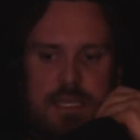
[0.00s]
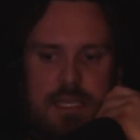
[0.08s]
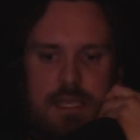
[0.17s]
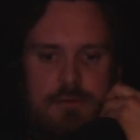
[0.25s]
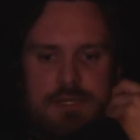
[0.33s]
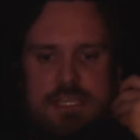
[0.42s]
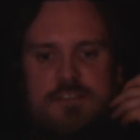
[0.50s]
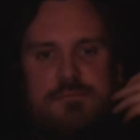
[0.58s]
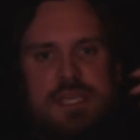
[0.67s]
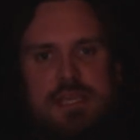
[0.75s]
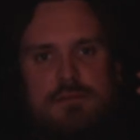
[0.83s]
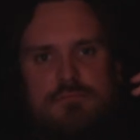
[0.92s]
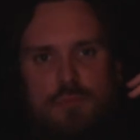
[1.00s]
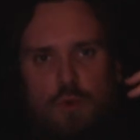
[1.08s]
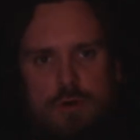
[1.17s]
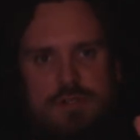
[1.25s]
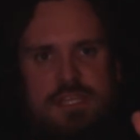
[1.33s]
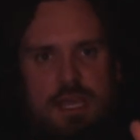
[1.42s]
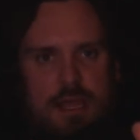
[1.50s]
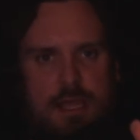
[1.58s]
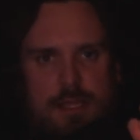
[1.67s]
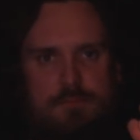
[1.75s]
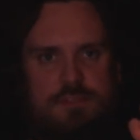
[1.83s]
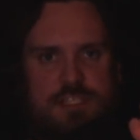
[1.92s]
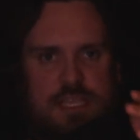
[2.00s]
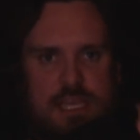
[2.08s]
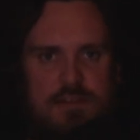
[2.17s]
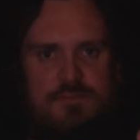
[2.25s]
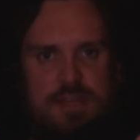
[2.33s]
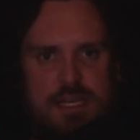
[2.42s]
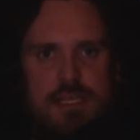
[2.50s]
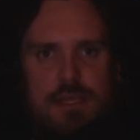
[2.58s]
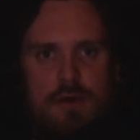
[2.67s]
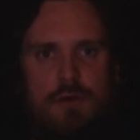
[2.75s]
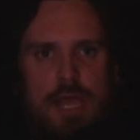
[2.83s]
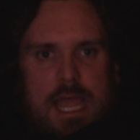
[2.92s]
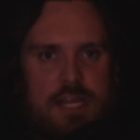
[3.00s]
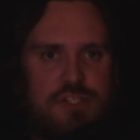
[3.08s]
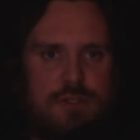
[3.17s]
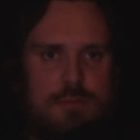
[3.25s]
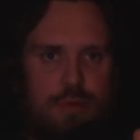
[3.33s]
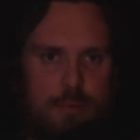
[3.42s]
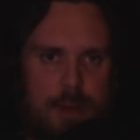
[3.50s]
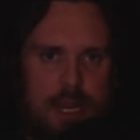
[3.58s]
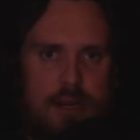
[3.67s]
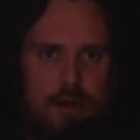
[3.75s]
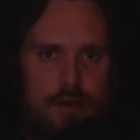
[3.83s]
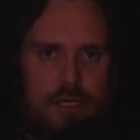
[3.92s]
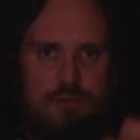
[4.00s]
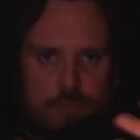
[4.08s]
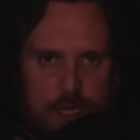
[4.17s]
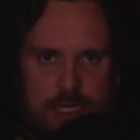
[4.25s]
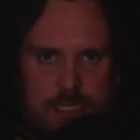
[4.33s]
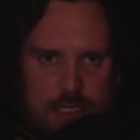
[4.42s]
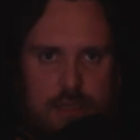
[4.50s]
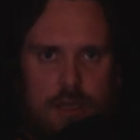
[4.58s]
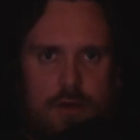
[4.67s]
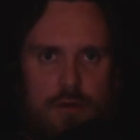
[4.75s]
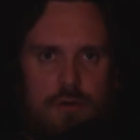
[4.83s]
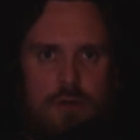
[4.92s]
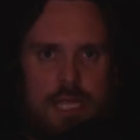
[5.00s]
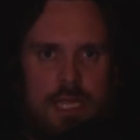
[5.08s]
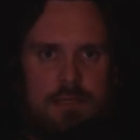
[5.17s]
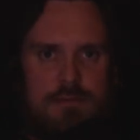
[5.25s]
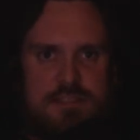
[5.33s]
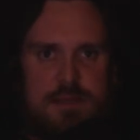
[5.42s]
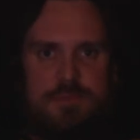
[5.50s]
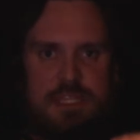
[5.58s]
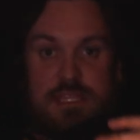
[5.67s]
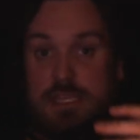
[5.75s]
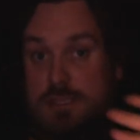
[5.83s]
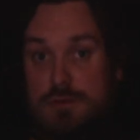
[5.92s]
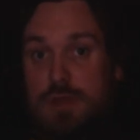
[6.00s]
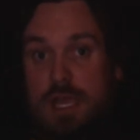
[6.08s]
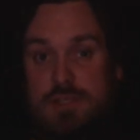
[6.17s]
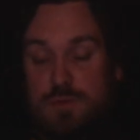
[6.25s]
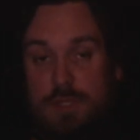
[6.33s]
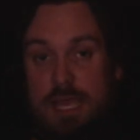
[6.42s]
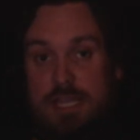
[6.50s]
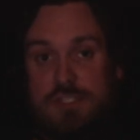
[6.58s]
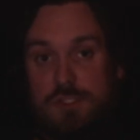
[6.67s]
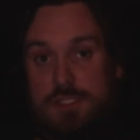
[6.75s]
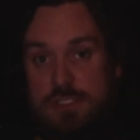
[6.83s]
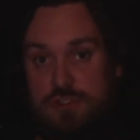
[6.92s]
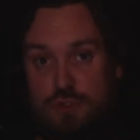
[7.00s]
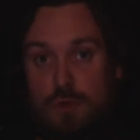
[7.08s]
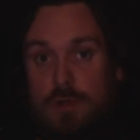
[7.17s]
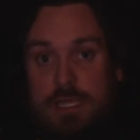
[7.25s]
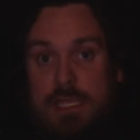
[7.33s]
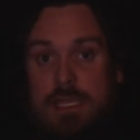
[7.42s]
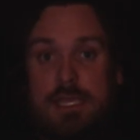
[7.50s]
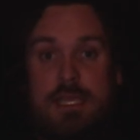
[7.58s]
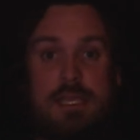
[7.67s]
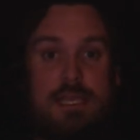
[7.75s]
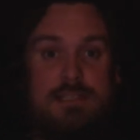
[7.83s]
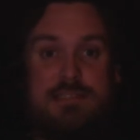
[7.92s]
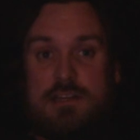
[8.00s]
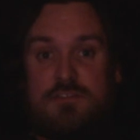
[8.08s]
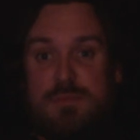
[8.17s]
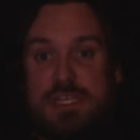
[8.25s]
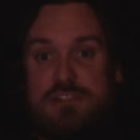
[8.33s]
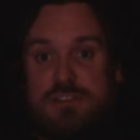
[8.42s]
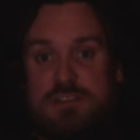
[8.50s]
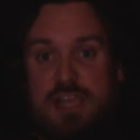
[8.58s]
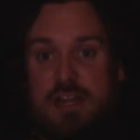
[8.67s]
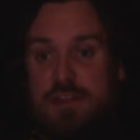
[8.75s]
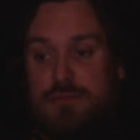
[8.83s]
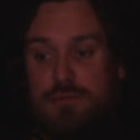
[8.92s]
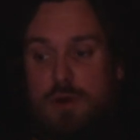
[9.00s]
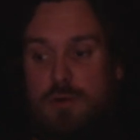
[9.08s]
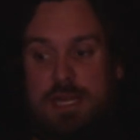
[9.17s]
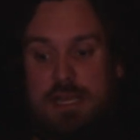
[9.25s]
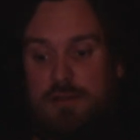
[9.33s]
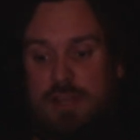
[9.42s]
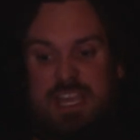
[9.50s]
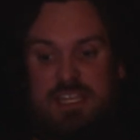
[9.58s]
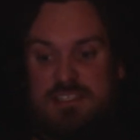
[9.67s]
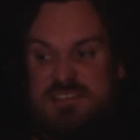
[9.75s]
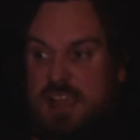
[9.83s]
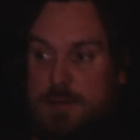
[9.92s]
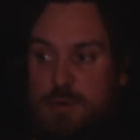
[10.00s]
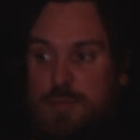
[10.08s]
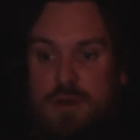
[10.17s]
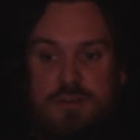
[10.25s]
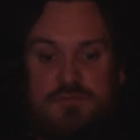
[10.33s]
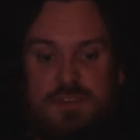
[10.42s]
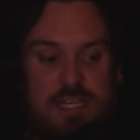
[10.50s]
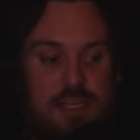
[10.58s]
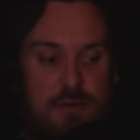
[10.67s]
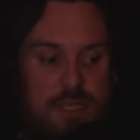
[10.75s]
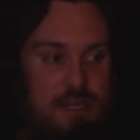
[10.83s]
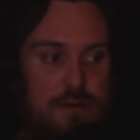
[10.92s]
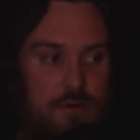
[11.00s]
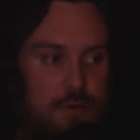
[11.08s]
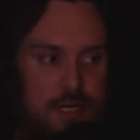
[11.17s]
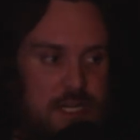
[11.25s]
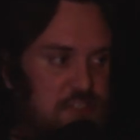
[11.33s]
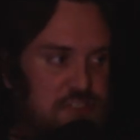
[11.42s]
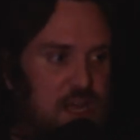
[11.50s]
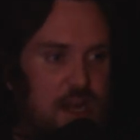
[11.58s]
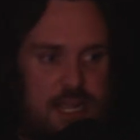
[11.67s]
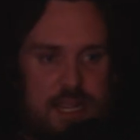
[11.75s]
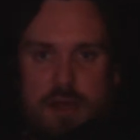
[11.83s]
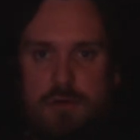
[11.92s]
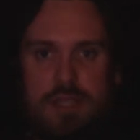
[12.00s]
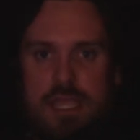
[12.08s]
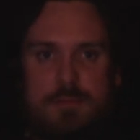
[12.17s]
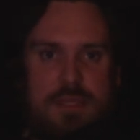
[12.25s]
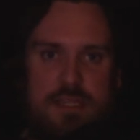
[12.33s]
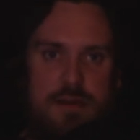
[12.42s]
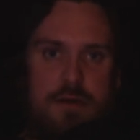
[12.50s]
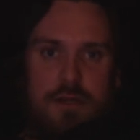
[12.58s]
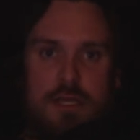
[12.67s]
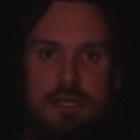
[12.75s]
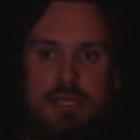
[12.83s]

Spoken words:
It would give me more time to get a video actually prepared and ready to go, and something that you guys will actually enjoy, instead of me just kind of throwing out like a Cyberpunk video here or an itch.io game here.